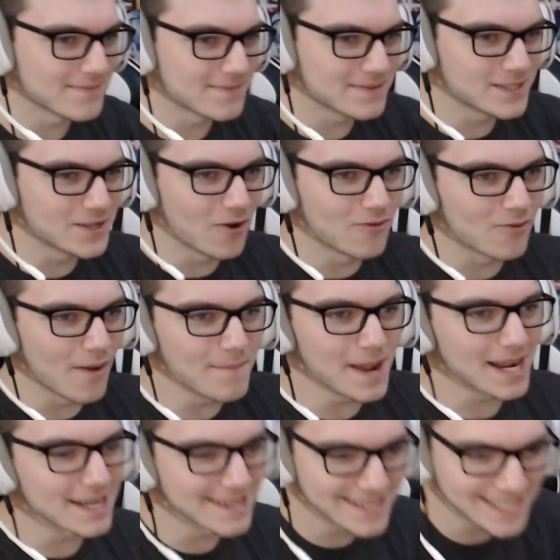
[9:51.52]
dove right
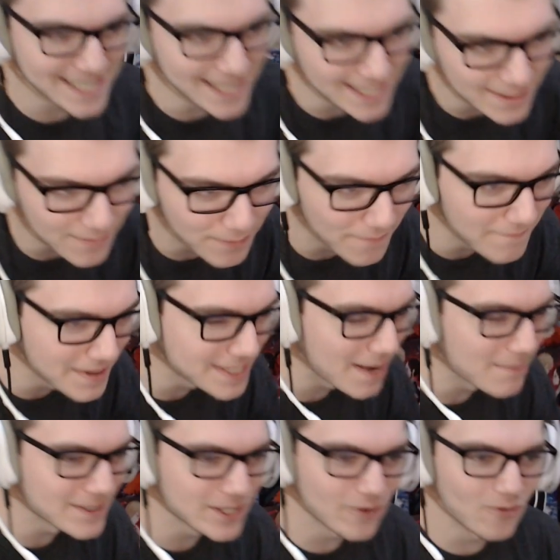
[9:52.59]
back into the season. Previous
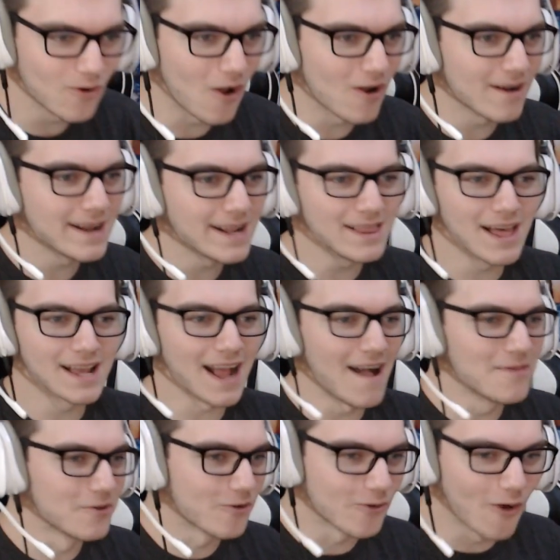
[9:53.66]
episode, we're already, like,
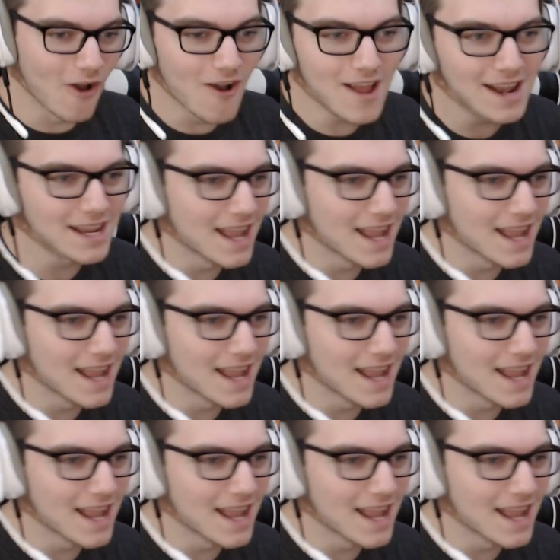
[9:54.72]
on the run.